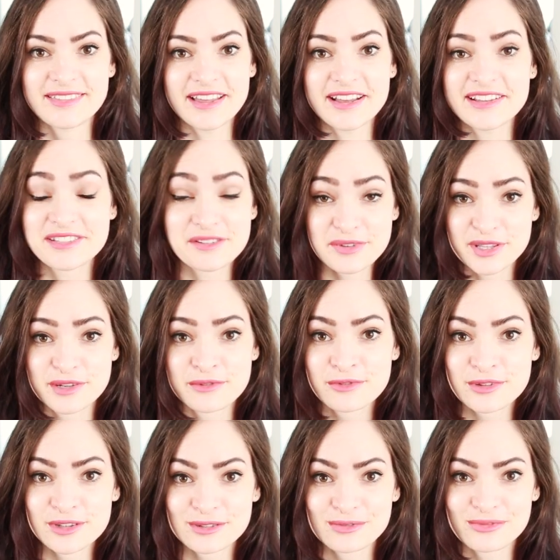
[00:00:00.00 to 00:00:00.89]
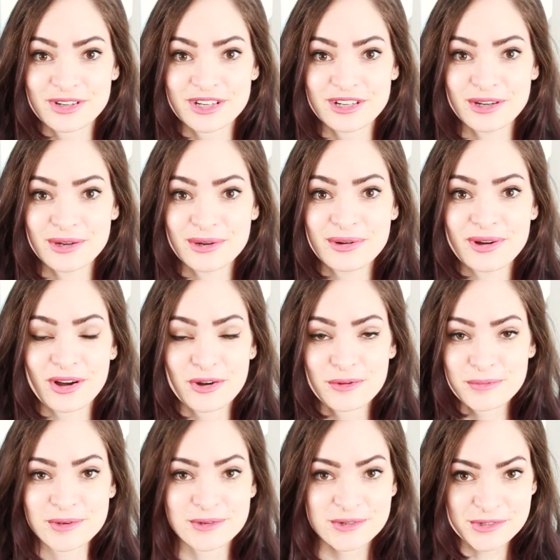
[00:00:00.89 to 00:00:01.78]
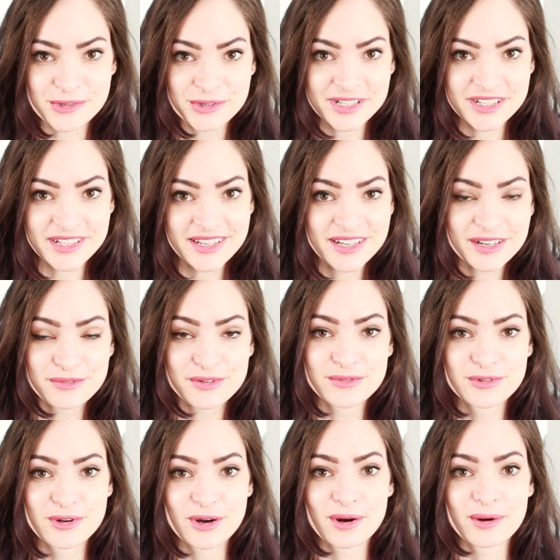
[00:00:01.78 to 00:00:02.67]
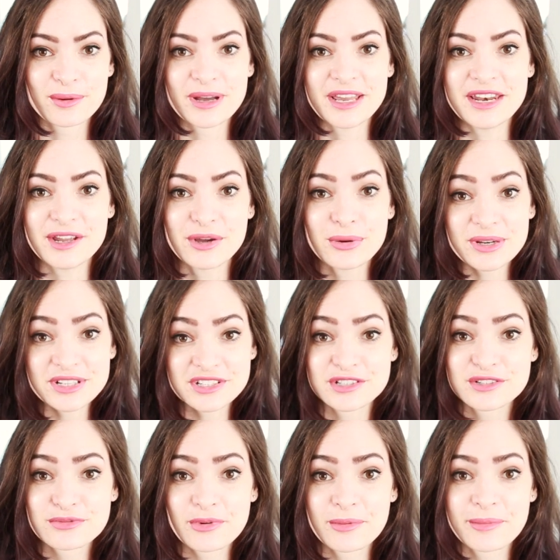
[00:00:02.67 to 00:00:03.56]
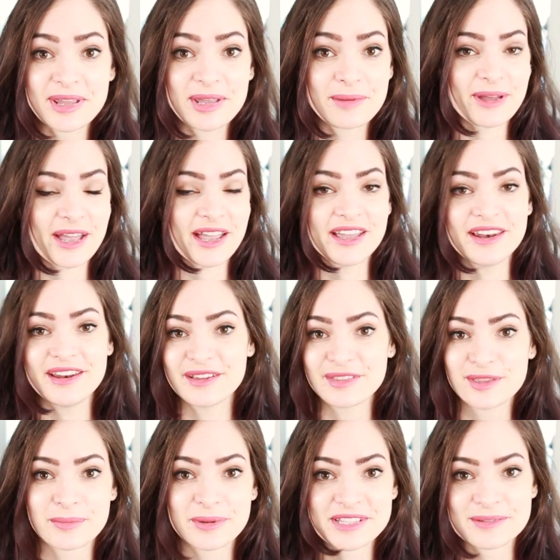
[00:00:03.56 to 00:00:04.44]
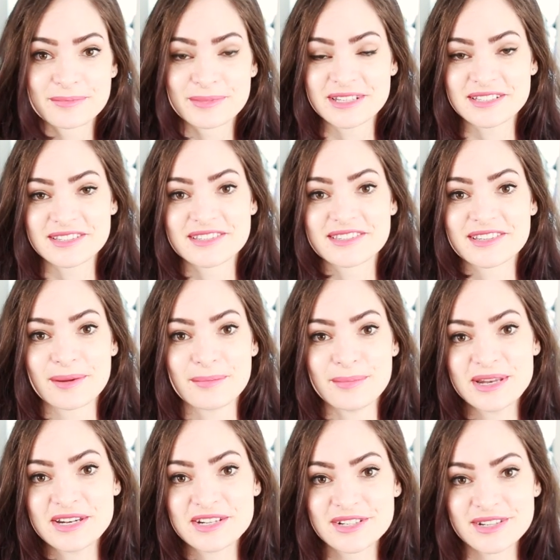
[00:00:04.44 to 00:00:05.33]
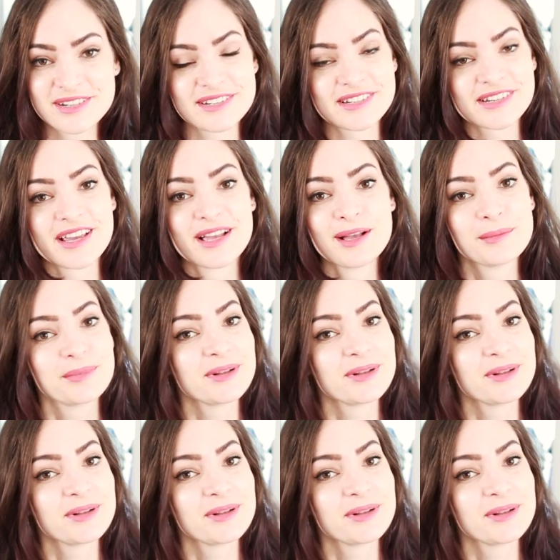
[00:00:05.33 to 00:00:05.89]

That is everything for this video. I hope you enjoyed it, and if you've got any questions for me about any of the bits and pieces I mentioned,